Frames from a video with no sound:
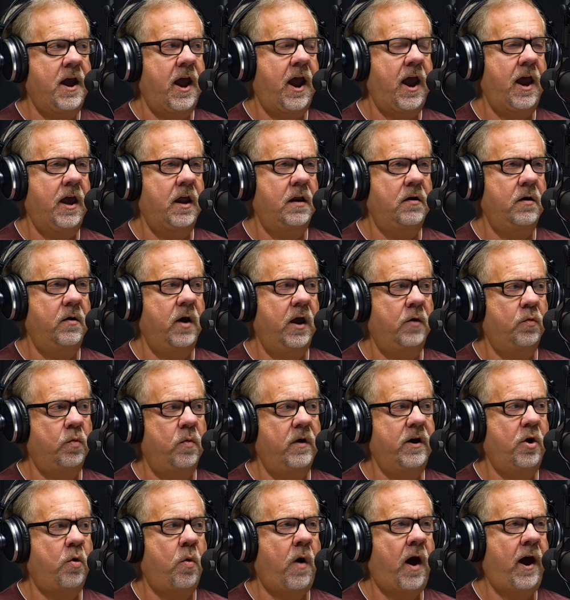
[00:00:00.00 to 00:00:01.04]
and
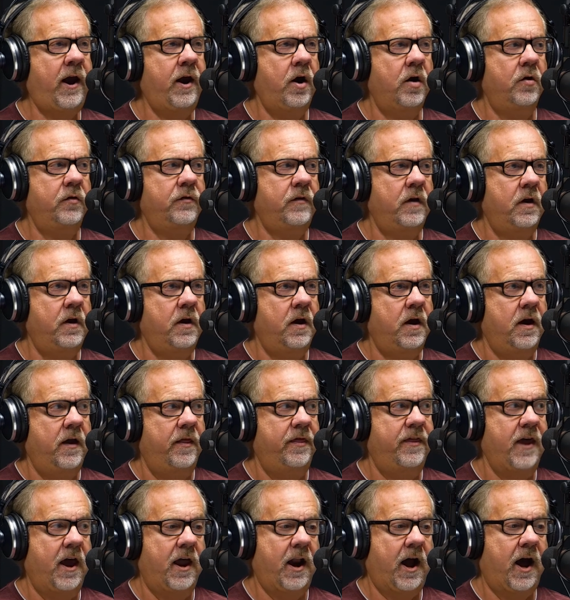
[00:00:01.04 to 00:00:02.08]
requires
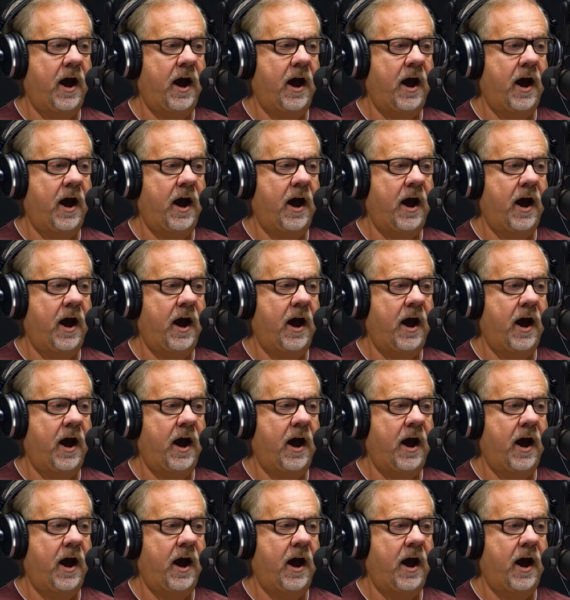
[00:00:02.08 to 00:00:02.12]
that